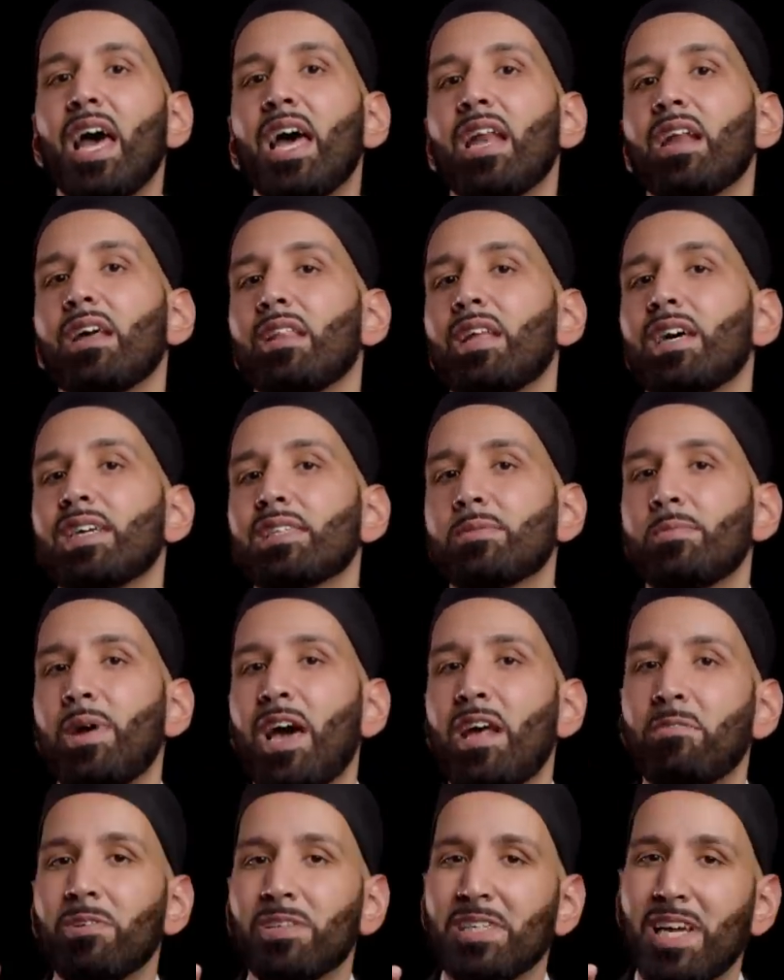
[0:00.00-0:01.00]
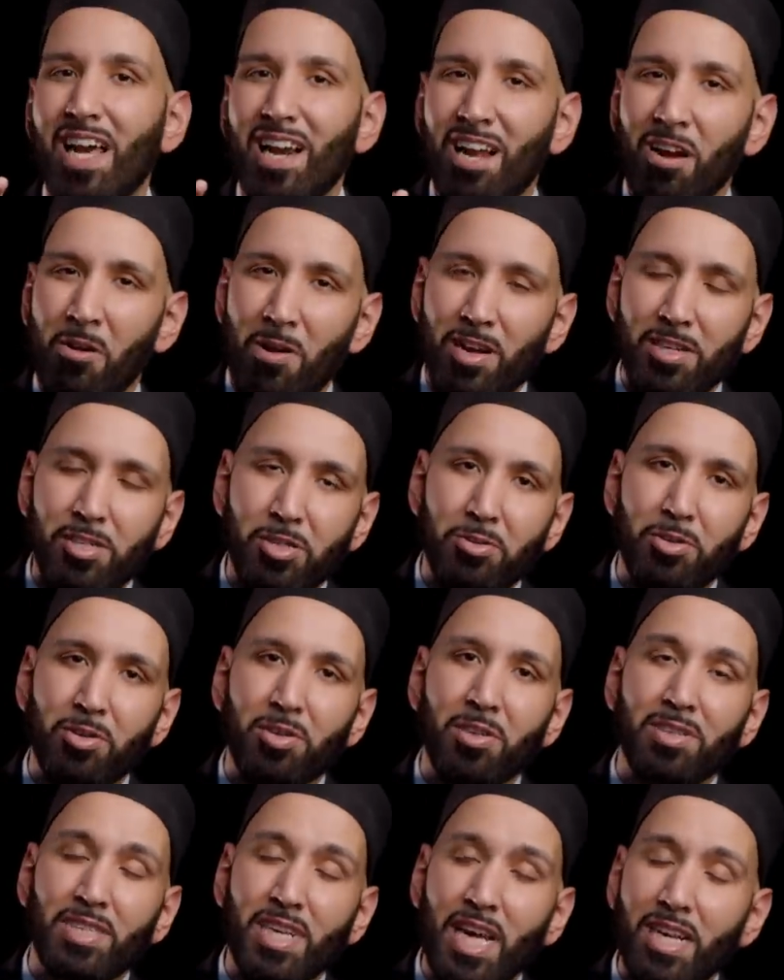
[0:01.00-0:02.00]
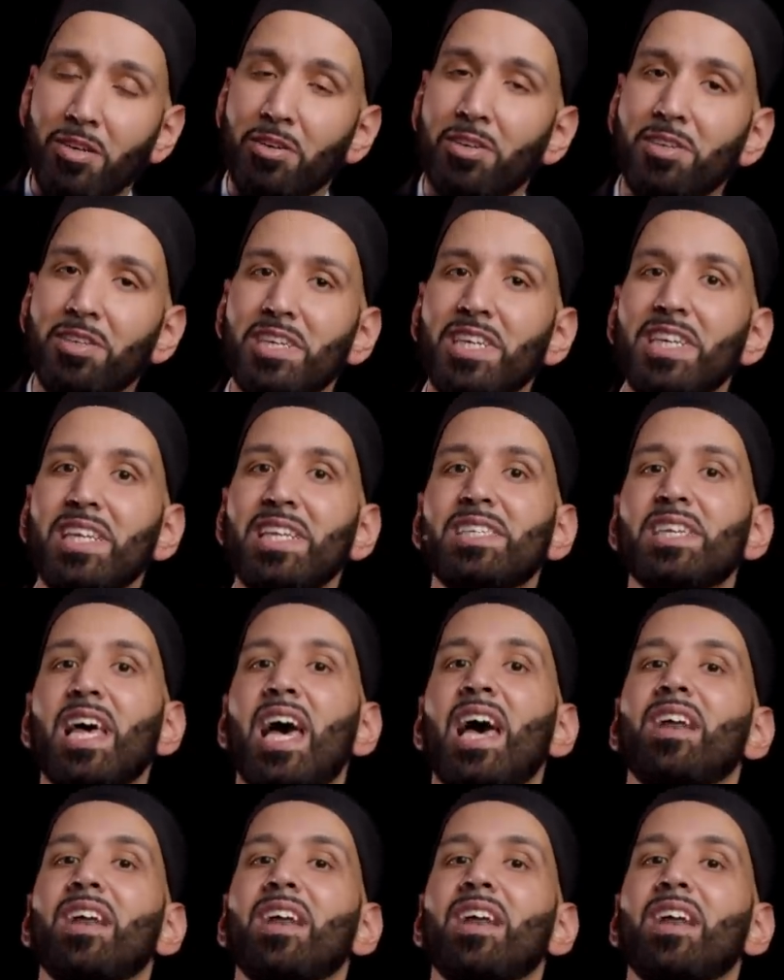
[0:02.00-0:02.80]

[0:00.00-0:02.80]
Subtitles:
And Allah subhanahu wa ta'ala grants you 10 good deeds,